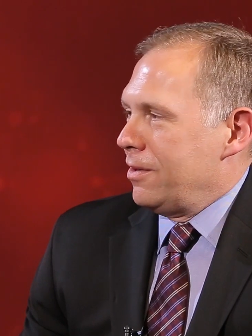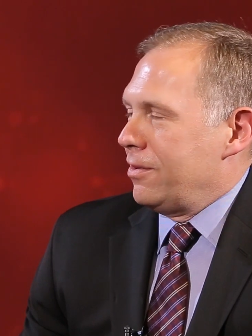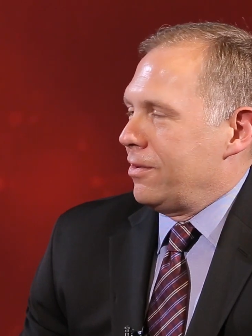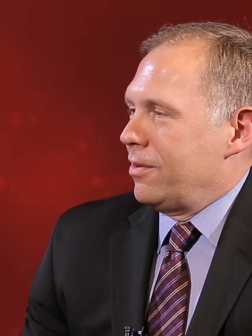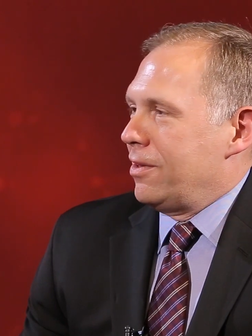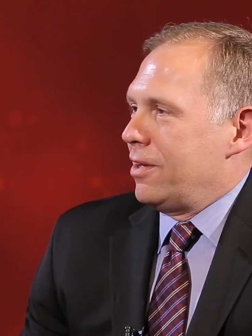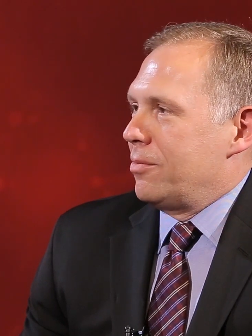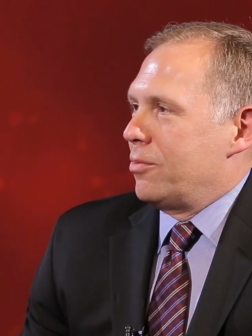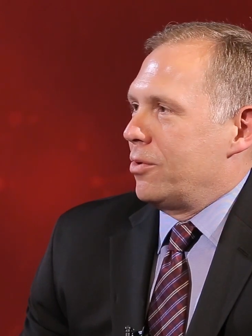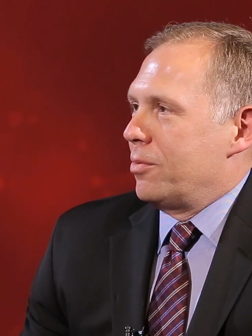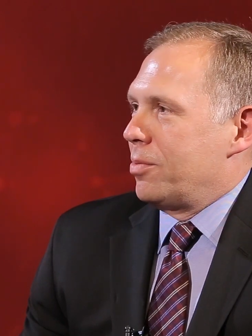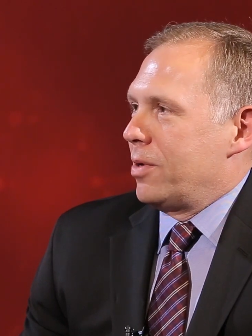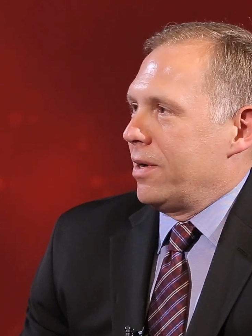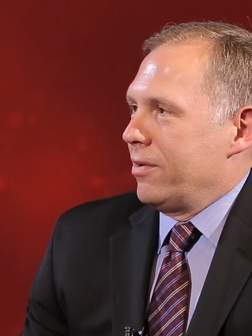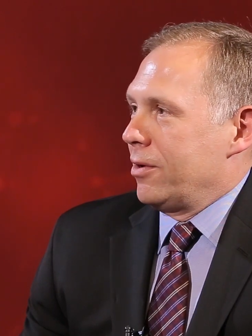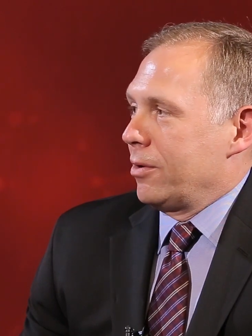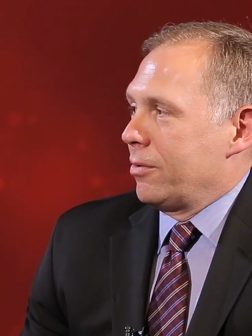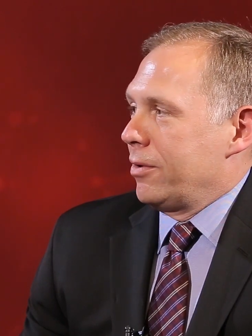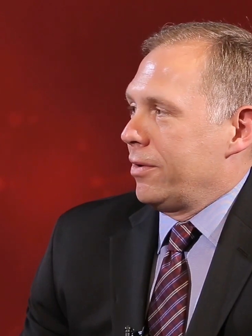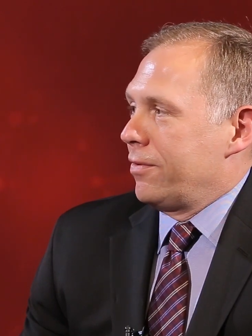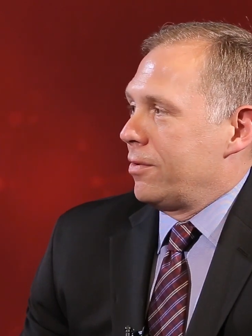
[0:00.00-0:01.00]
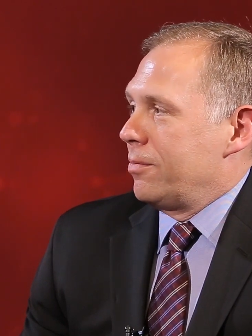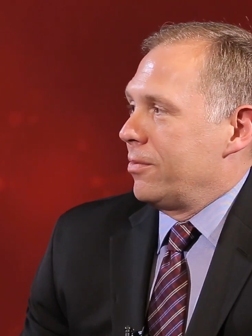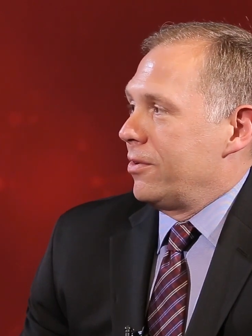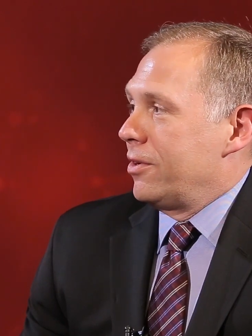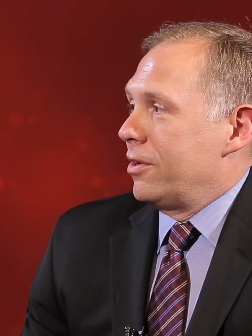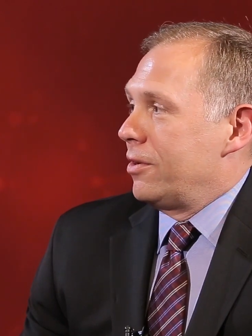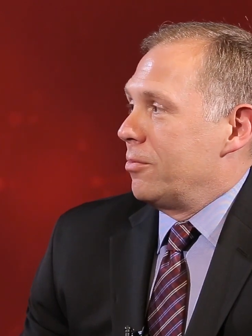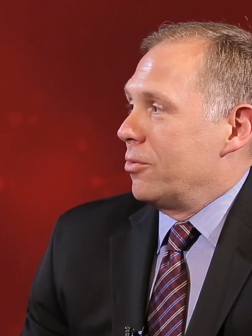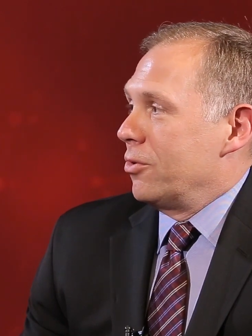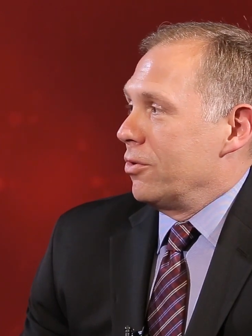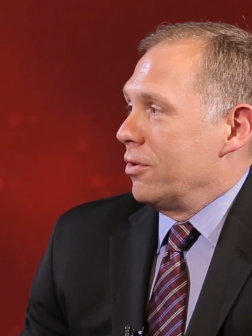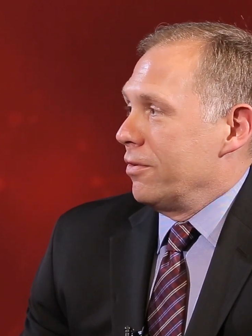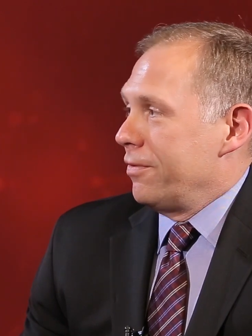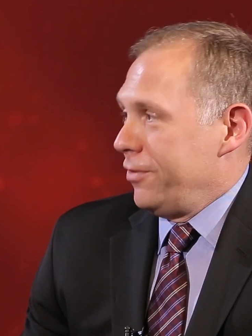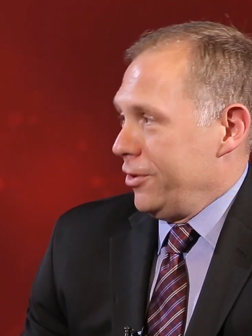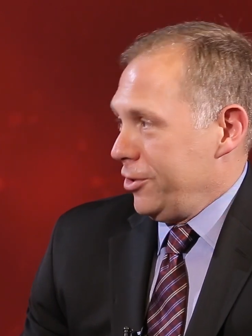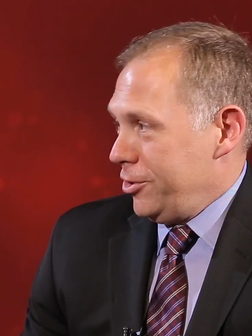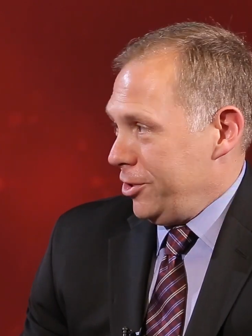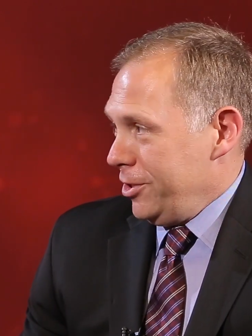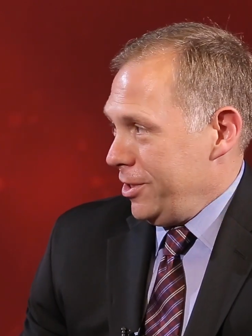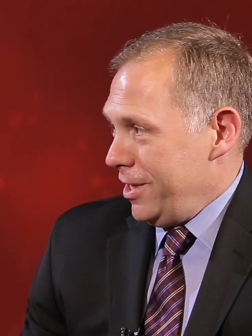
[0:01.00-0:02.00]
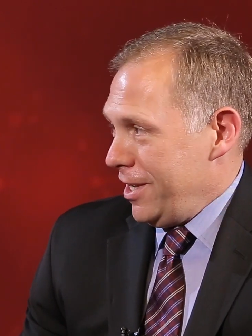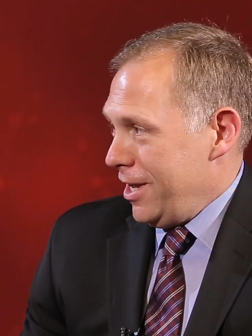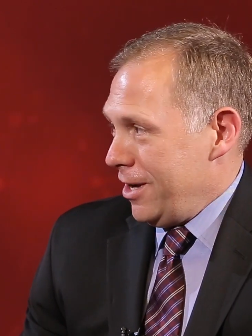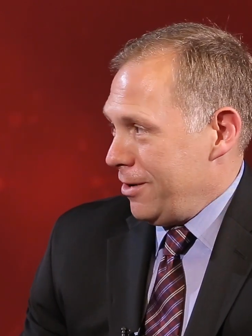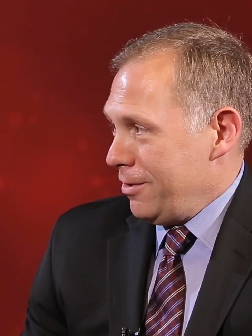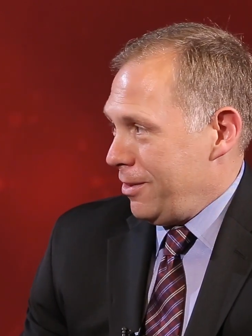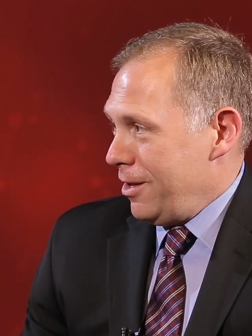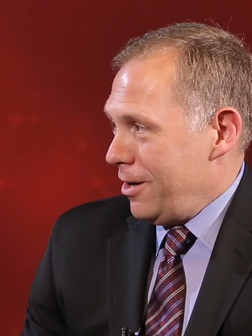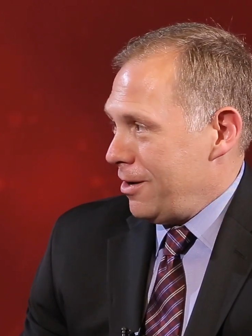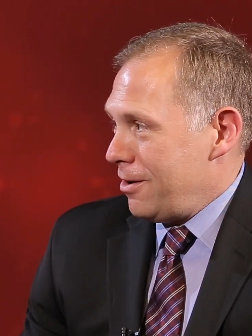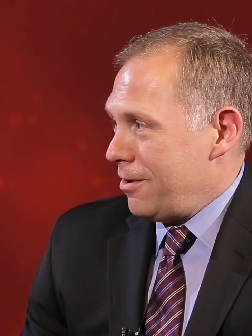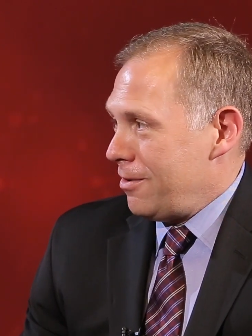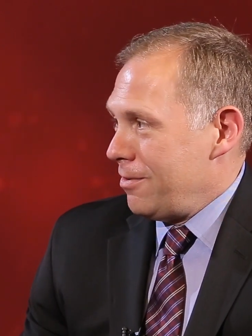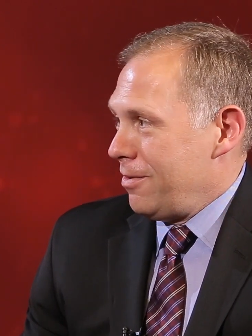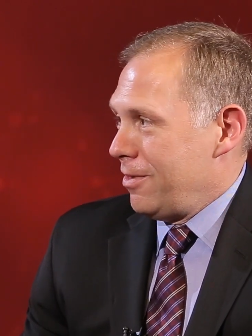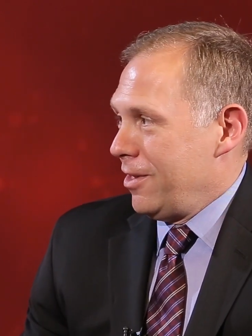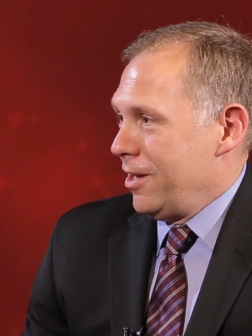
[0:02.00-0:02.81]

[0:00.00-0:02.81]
There's a lot more private equity firms that are more efficient out there,